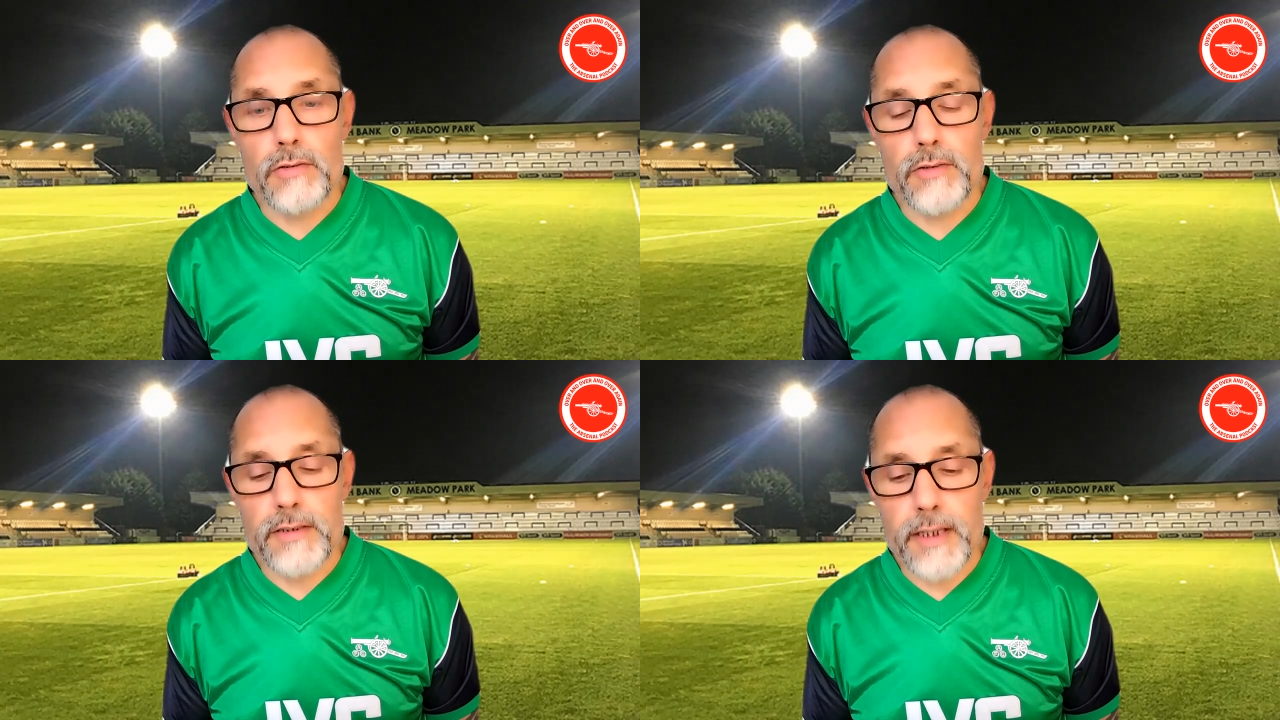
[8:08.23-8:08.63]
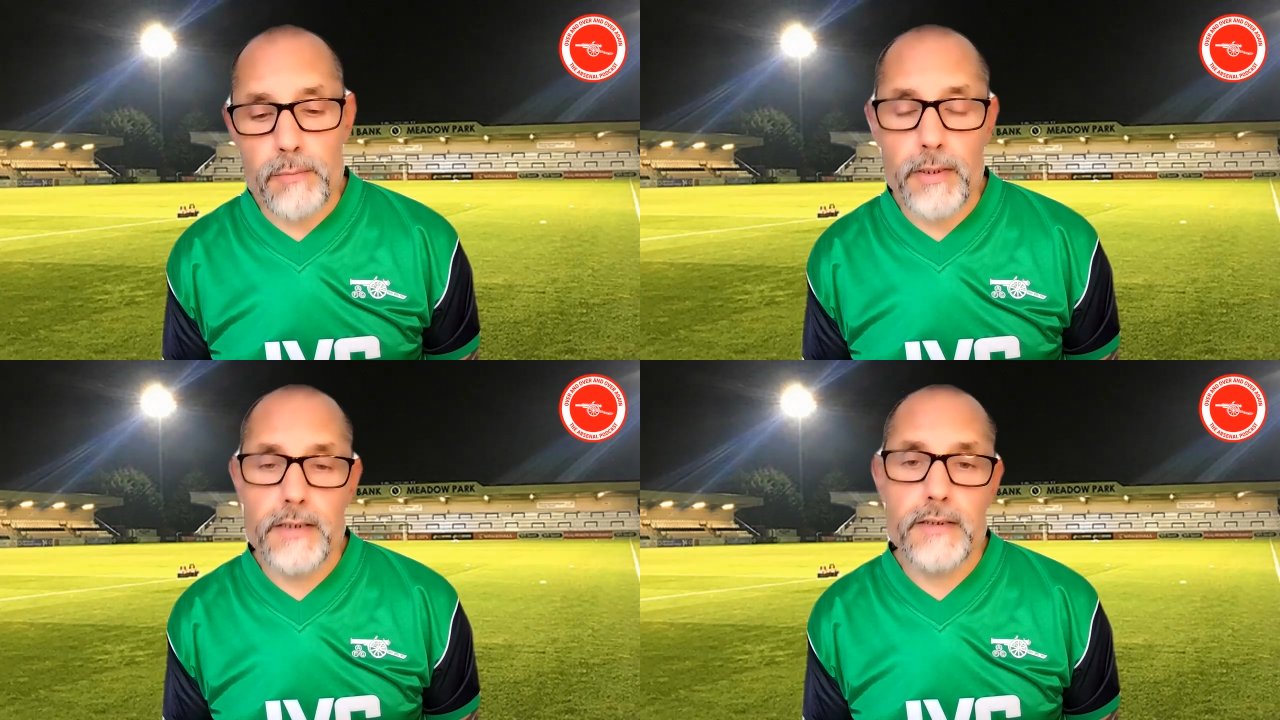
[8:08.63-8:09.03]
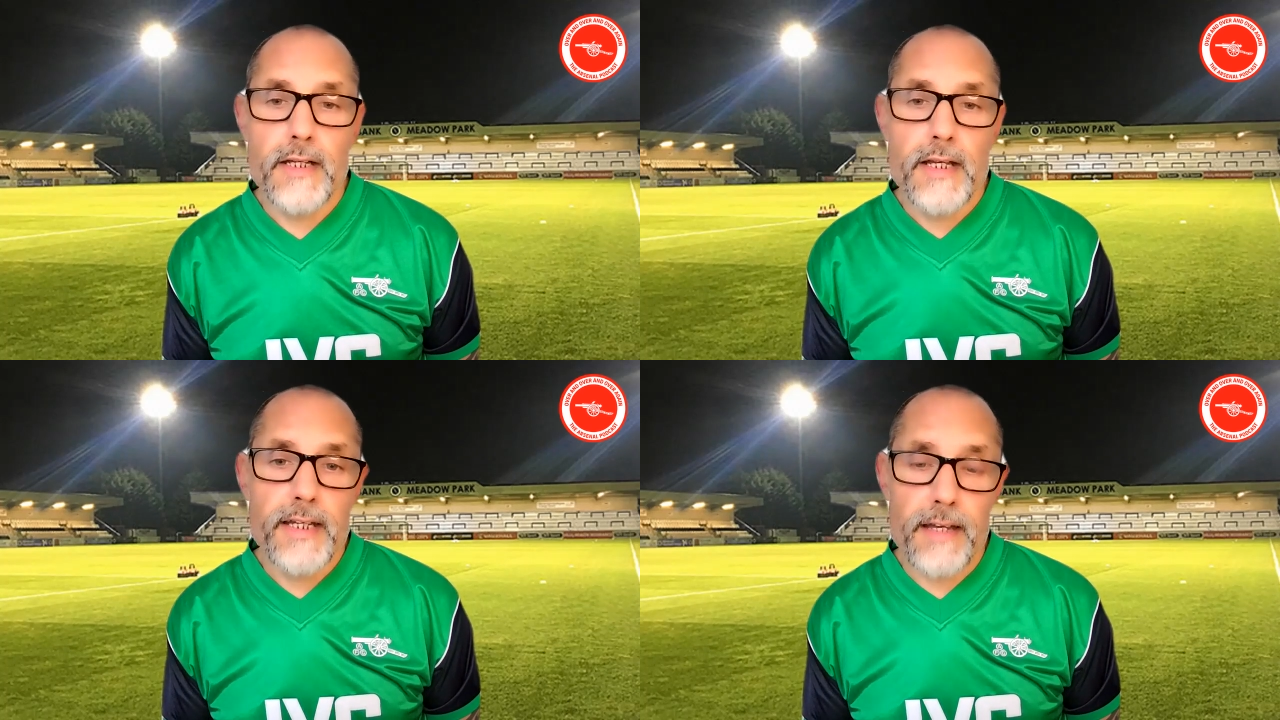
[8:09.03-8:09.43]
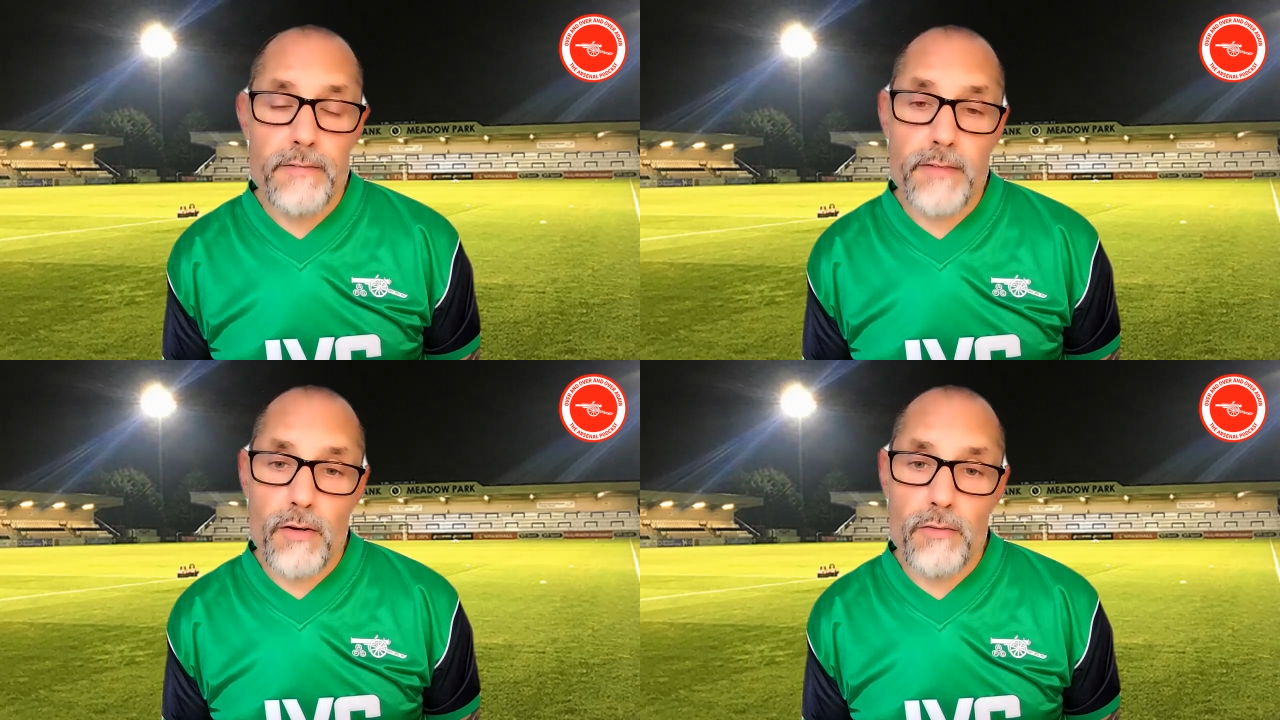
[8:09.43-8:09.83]
So I say, please get
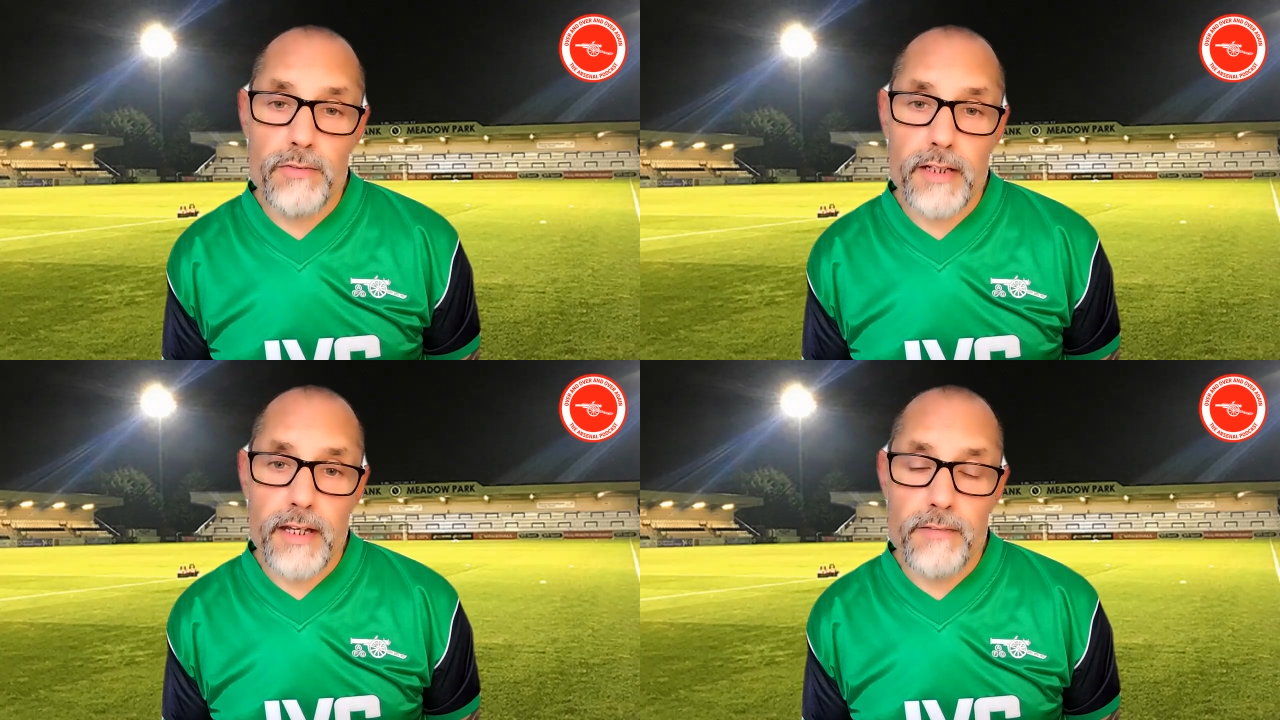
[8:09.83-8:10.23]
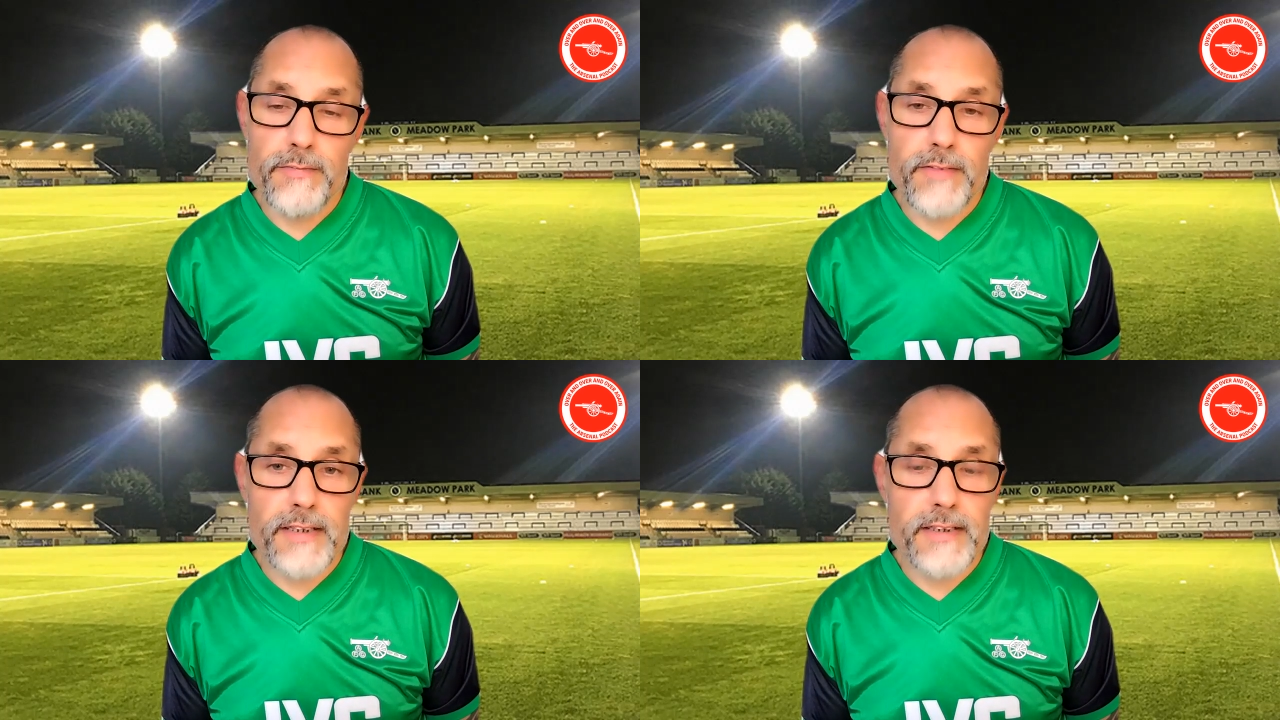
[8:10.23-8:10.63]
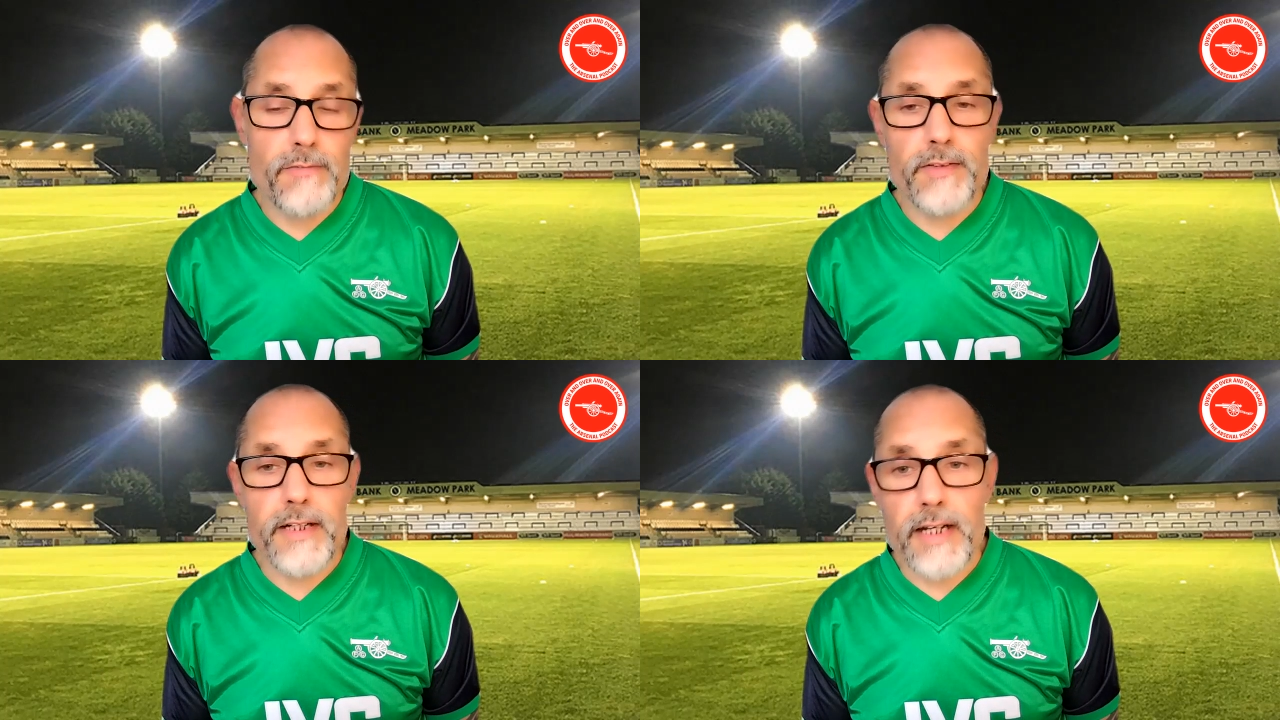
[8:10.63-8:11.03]
involved if that's something